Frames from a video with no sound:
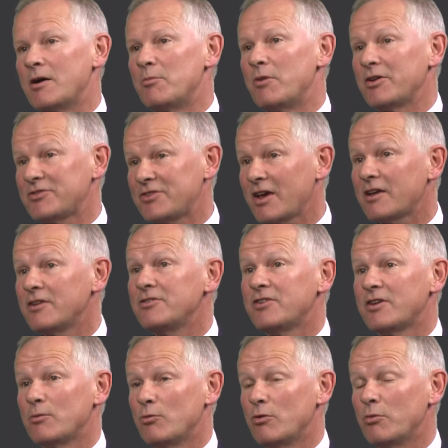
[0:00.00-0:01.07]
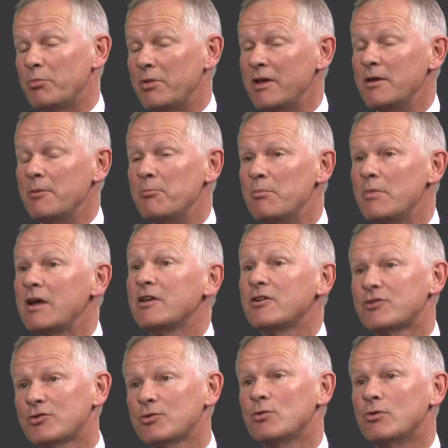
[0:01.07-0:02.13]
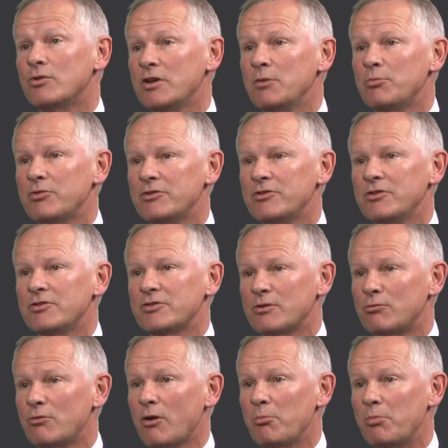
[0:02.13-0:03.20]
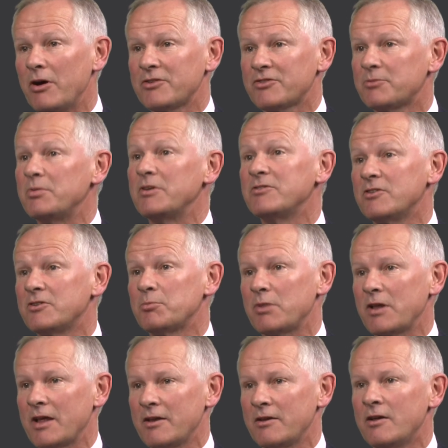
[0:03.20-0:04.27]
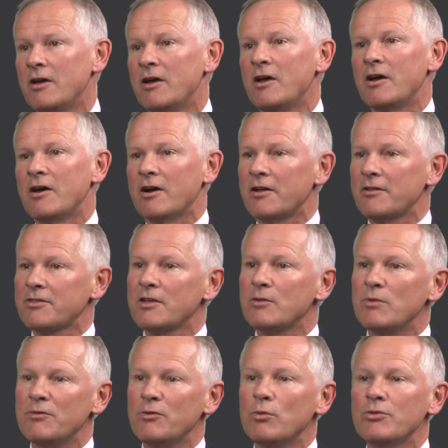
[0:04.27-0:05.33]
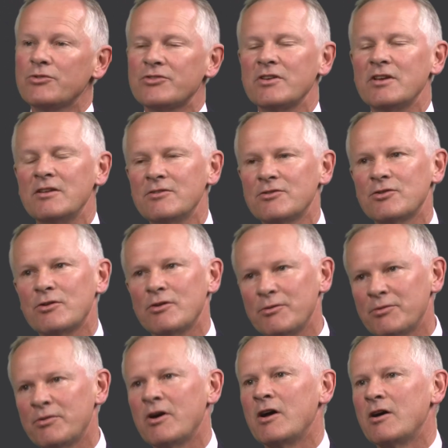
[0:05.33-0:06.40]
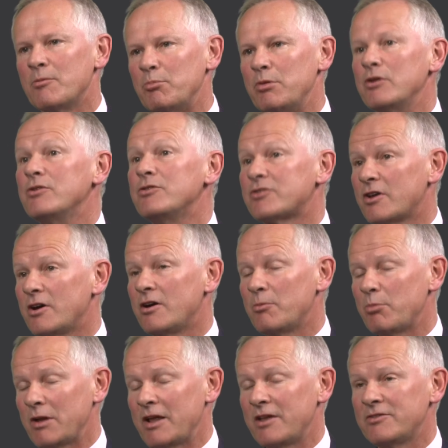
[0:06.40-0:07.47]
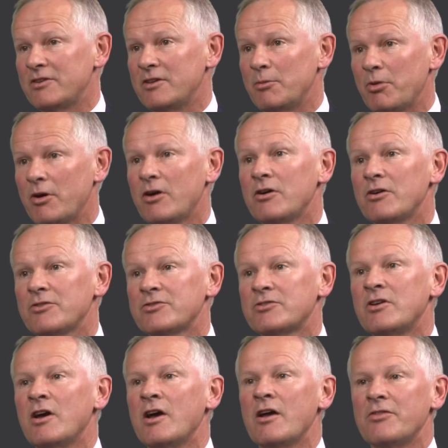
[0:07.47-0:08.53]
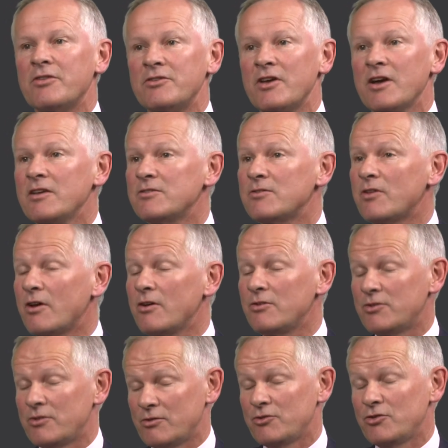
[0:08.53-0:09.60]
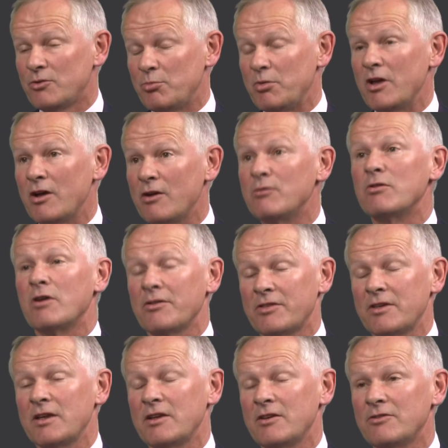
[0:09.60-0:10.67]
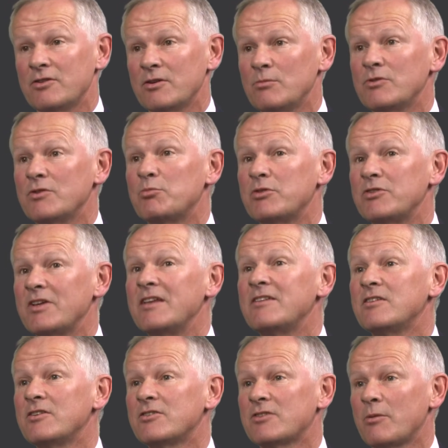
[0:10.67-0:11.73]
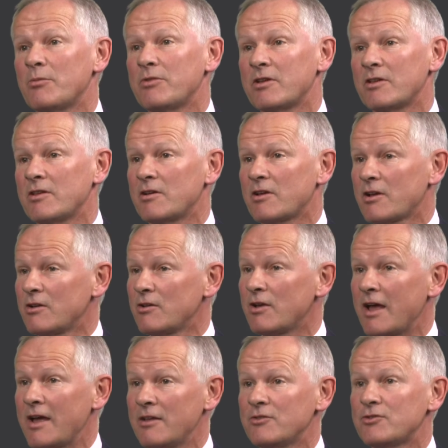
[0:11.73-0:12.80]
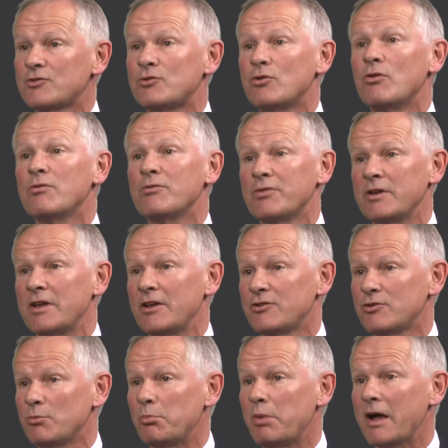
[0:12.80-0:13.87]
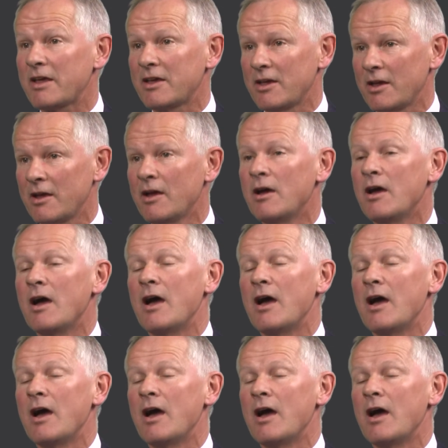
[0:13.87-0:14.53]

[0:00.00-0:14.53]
My second tip will be make sure you produce a robust business plan. I think we've all seen sort of blue sky plans in the past. The days of those should be over, I think, in terms of presenting something that can gain strong financial backing